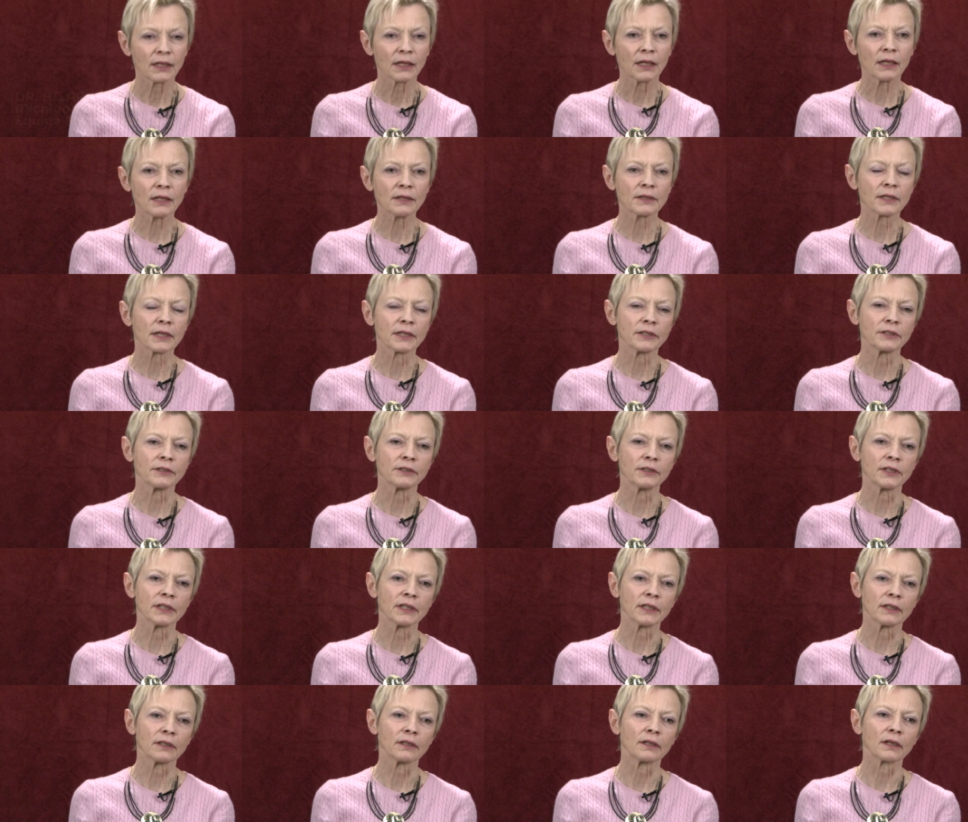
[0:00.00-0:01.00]
and then you
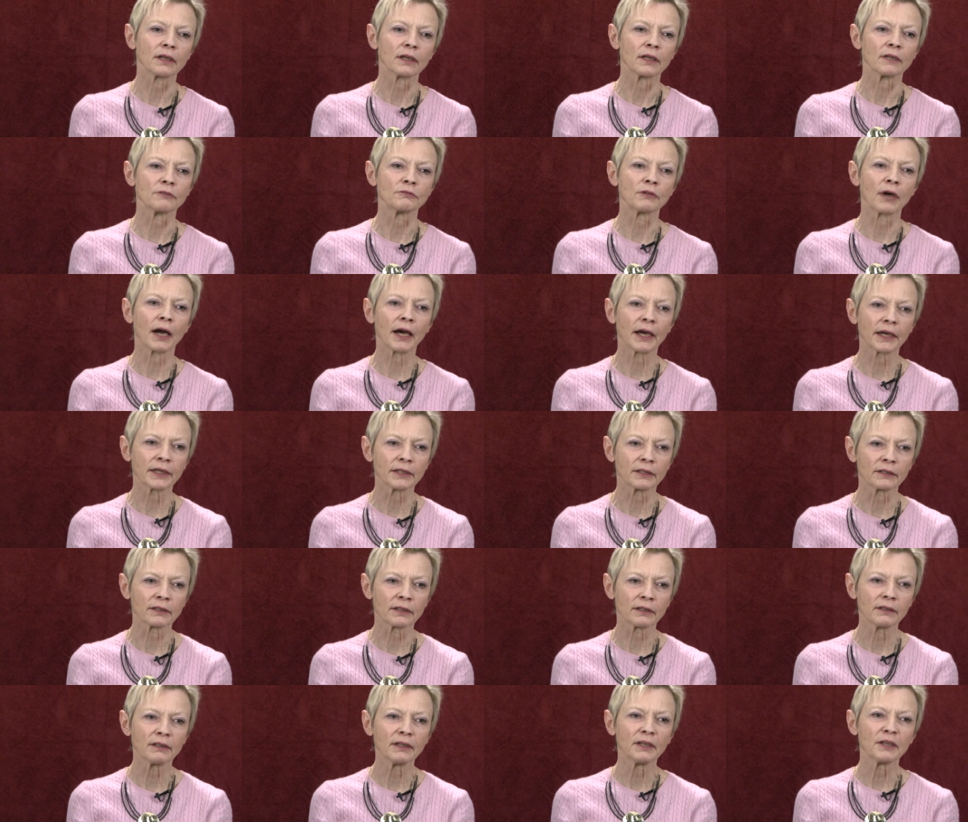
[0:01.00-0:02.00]
need a
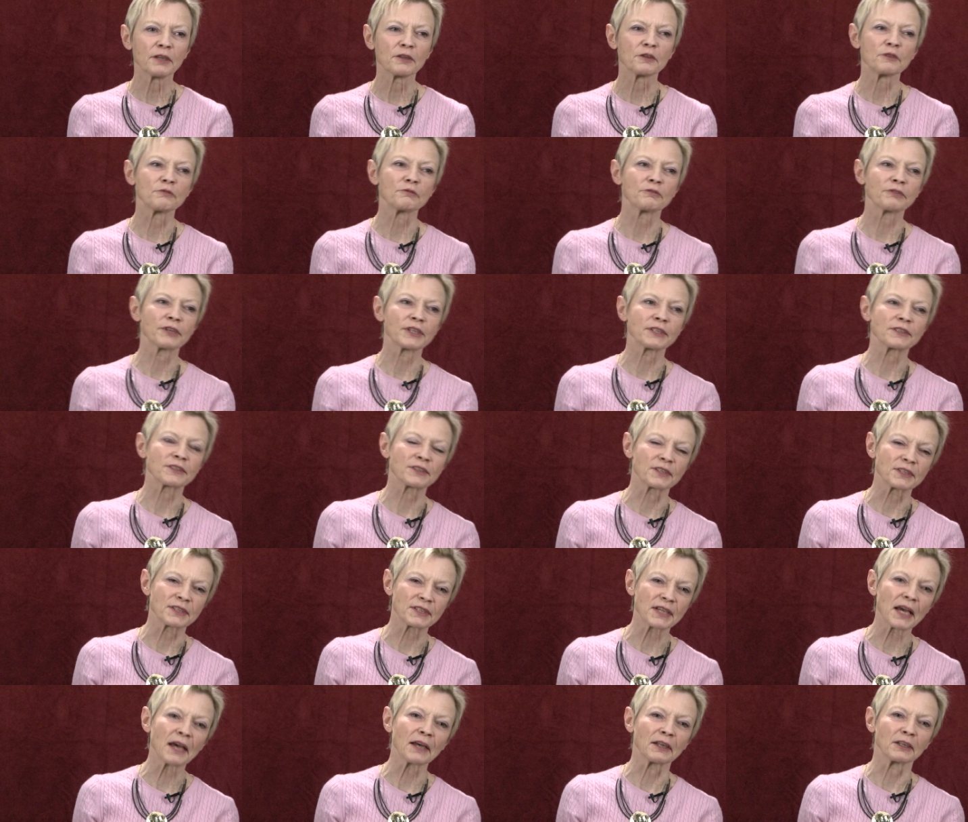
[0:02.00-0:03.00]
rider that fits the
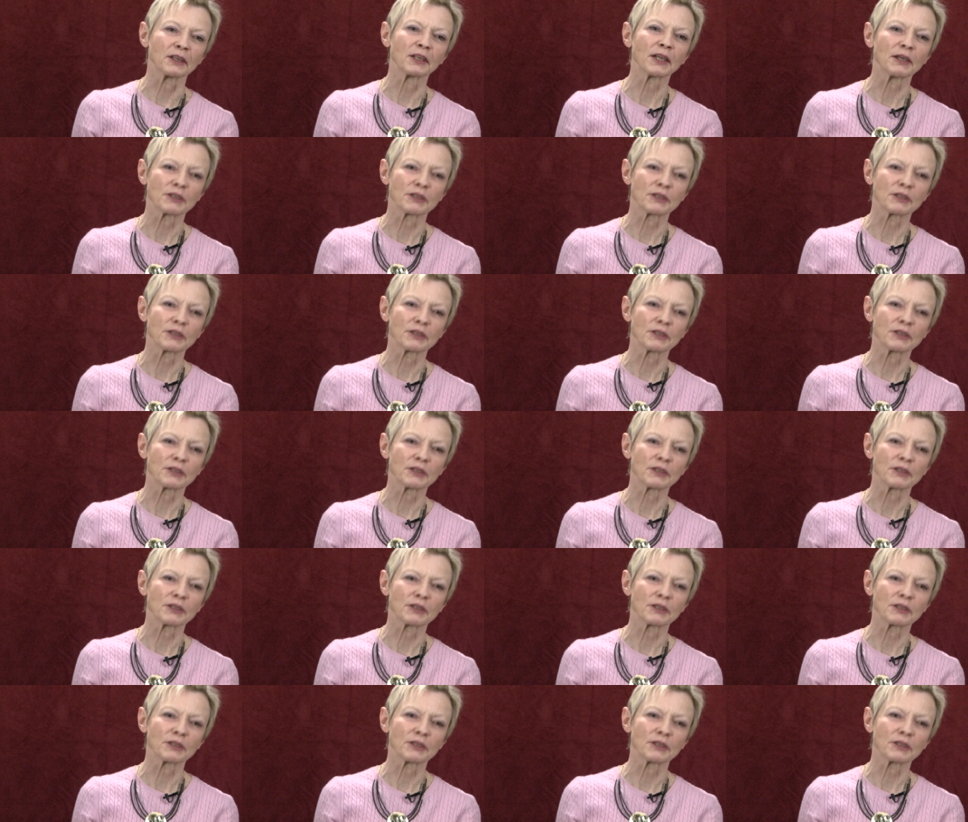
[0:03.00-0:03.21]
saddle.